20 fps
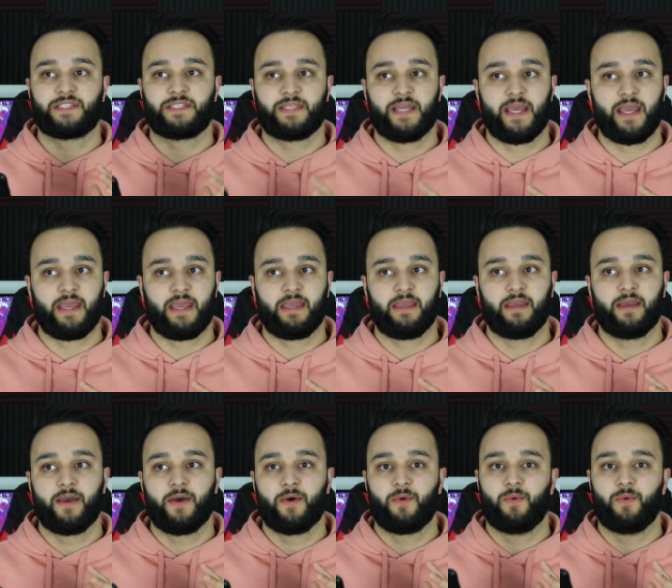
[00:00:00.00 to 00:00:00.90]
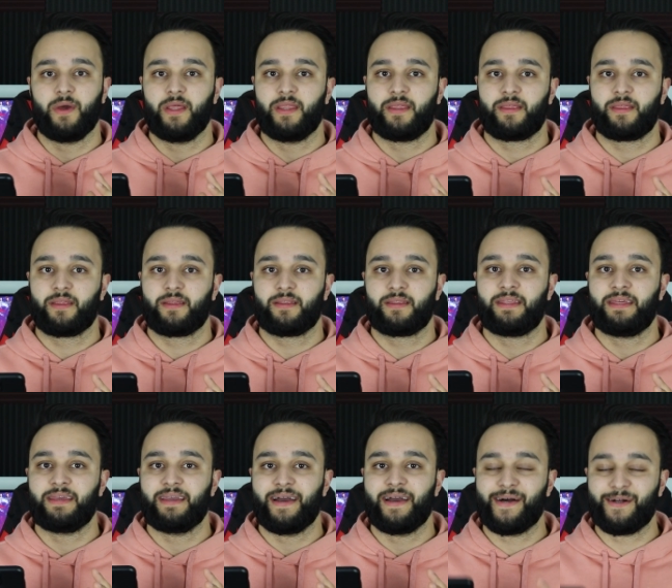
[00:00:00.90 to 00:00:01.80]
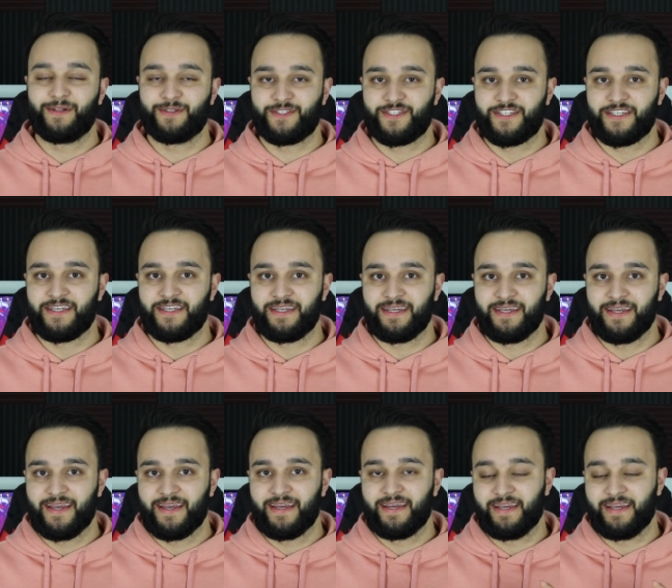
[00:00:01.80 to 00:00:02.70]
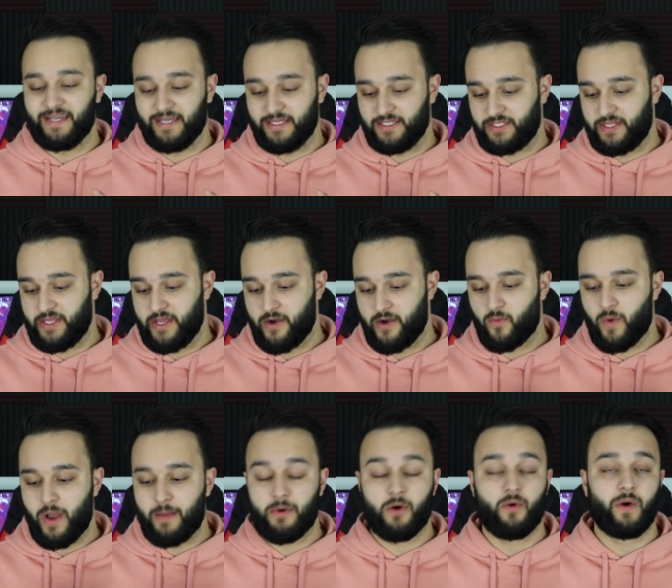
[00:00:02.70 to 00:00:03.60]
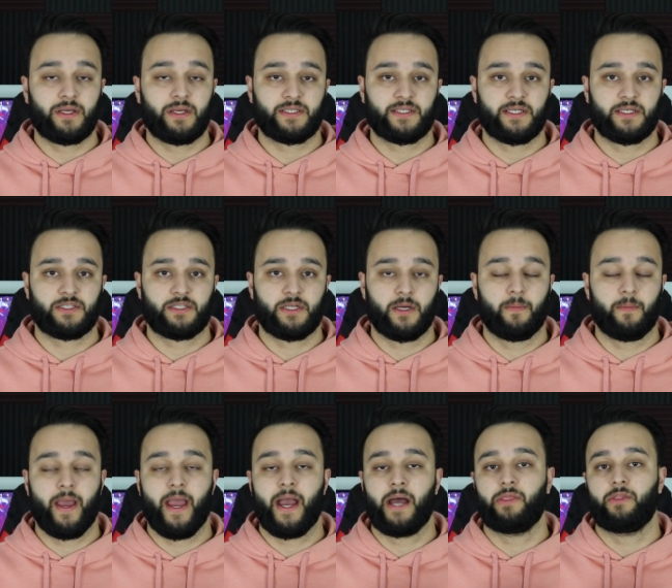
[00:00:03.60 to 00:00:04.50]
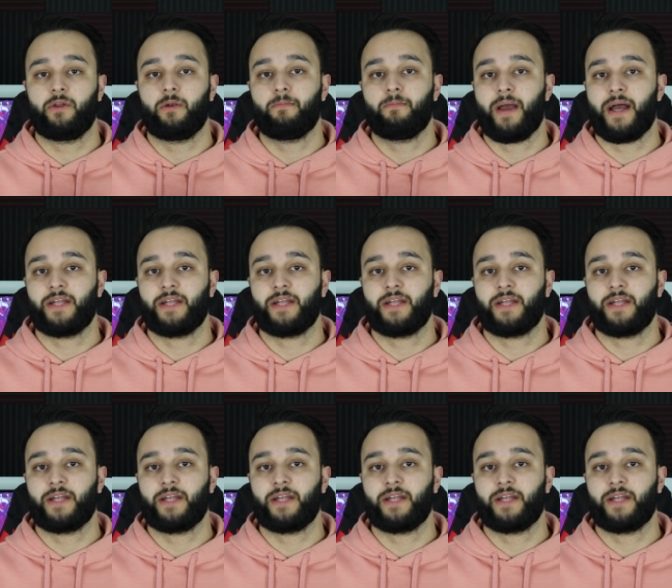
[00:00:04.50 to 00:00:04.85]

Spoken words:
stay with the LG is their WebOS system and their